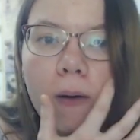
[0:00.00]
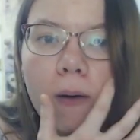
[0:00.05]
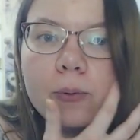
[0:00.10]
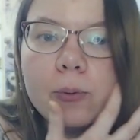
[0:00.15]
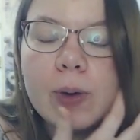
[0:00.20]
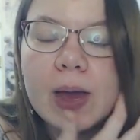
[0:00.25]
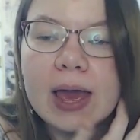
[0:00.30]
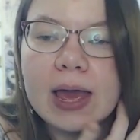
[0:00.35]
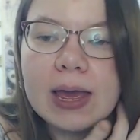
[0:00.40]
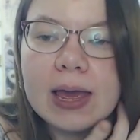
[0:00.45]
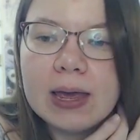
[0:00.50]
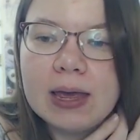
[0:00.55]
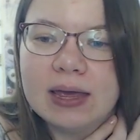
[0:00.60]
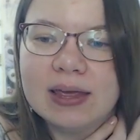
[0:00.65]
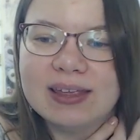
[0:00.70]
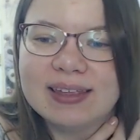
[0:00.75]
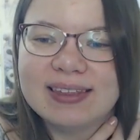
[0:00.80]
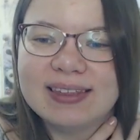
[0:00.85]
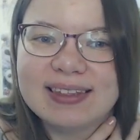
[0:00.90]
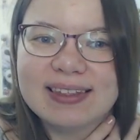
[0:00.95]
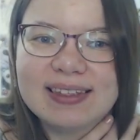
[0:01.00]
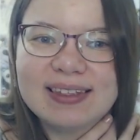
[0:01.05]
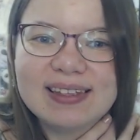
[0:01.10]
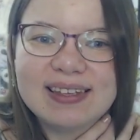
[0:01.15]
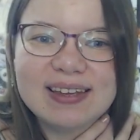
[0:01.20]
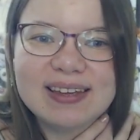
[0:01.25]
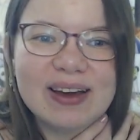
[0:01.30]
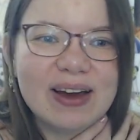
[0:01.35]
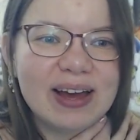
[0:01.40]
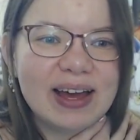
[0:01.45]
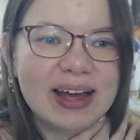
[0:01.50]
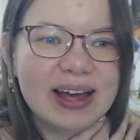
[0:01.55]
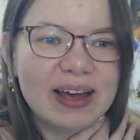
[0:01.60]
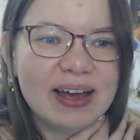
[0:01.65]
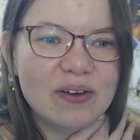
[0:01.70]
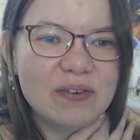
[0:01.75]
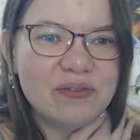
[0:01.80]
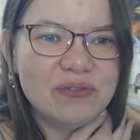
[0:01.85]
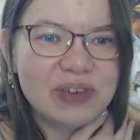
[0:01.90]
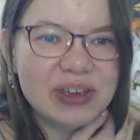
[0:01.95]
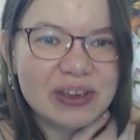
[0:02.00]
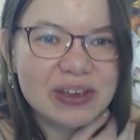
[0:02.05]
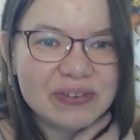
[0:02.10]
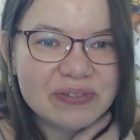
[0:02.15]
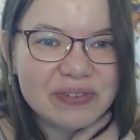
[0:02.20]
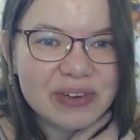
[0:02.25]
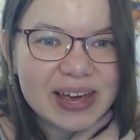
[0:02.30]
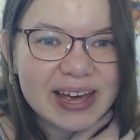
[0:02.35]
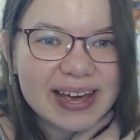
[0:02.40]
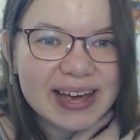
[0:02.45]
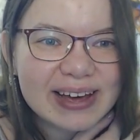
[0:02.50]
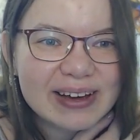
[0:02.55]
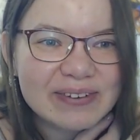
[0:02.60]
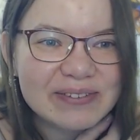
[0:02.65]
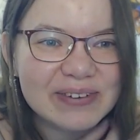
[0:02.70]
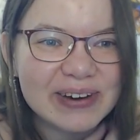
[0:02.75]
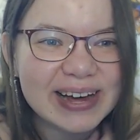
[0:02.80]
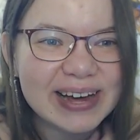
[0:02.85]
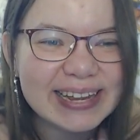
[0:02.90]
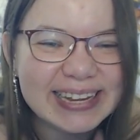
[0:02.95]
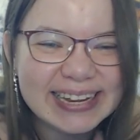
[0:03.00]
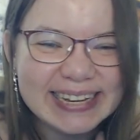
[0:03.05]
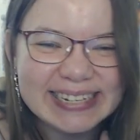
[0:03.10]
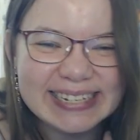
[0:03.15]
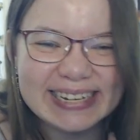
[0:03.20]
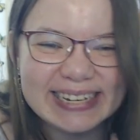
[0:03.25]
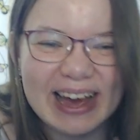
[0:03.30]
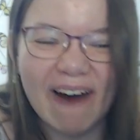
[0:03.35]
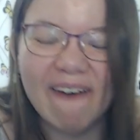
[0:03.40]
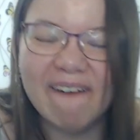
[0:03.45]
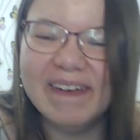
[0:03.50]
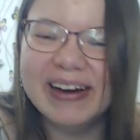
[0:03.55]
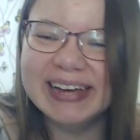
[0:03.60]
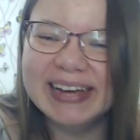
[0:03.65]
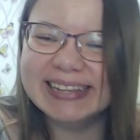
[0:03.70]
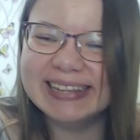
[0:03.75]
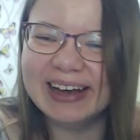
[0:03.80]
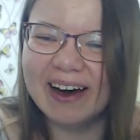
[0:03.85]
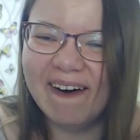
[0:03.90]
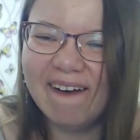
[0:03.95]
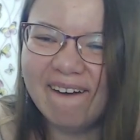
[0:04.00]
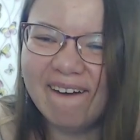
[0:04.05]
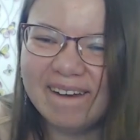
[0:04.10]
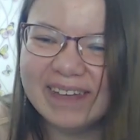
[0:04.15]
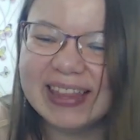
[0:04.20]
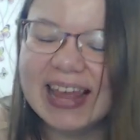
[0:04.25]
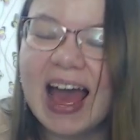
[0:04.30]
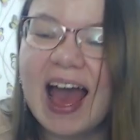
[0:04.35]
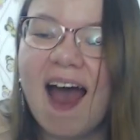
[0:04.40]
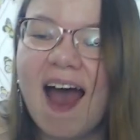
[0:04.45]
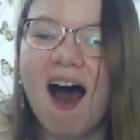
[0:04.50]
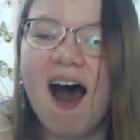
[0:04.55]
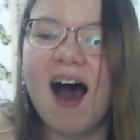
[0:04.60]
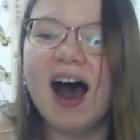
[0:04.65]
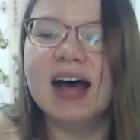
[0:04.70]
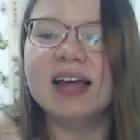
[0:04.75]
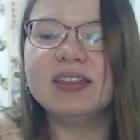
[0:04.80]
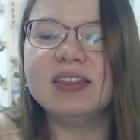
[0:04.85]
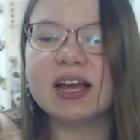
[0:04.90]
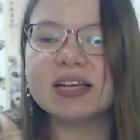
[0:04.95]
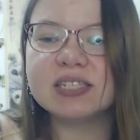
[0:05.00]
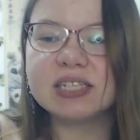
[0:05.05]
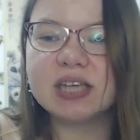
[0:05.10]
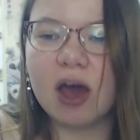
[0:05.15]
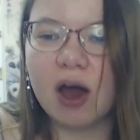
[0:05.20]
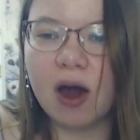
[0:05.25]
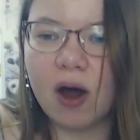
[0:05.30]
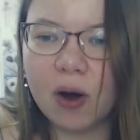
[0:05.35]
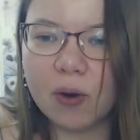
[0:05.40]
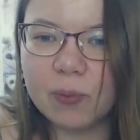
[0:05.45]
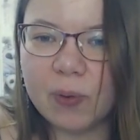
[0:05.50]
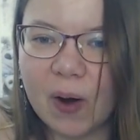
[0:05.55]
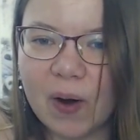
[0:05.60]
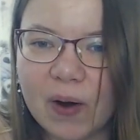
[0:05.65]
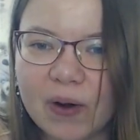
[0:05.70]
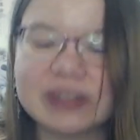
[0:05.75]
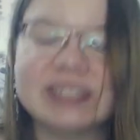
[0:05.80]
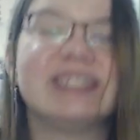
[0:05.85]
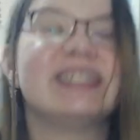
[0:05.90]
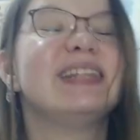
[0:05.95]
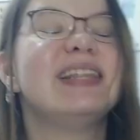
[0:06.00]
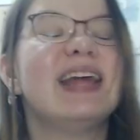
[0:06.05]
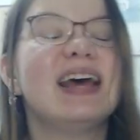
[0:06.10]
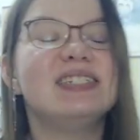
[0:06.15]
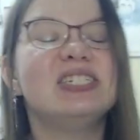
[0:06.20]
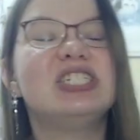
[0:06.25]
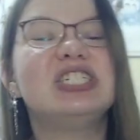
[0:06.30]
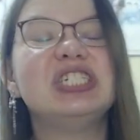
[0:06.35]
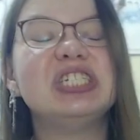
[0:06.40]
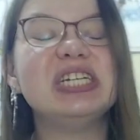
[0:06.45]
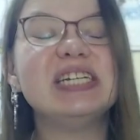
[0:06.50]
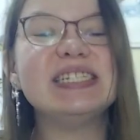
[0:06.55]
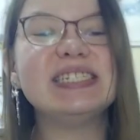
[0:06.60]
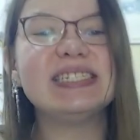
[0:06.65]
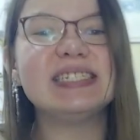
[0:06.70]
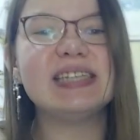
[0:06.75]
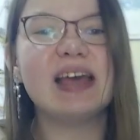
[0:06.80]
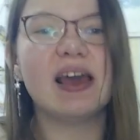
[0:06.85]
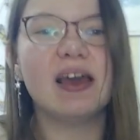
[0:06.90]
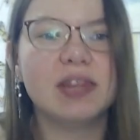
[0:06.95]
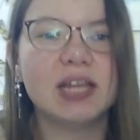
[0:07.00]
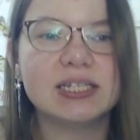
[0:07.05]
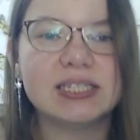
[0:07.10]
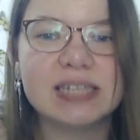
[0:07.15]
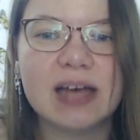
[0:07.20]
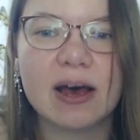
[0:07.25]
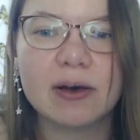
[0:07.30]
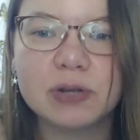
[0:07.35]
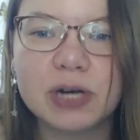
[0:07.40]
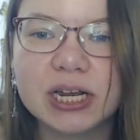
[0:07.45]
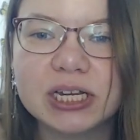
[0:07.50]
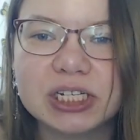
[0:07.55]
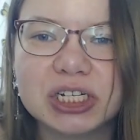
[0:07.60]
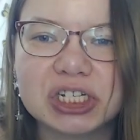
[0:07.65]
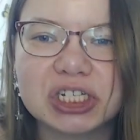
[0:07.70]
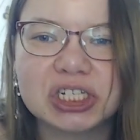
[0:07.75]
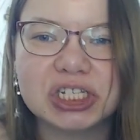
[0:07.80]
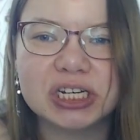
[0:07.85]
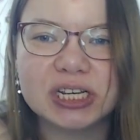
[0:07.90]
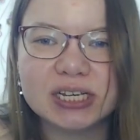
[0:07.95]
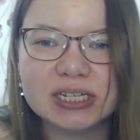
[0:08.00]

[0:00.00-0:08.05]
Wait, Vivi, what is going on? That's her words. That she's saying that's outrageous.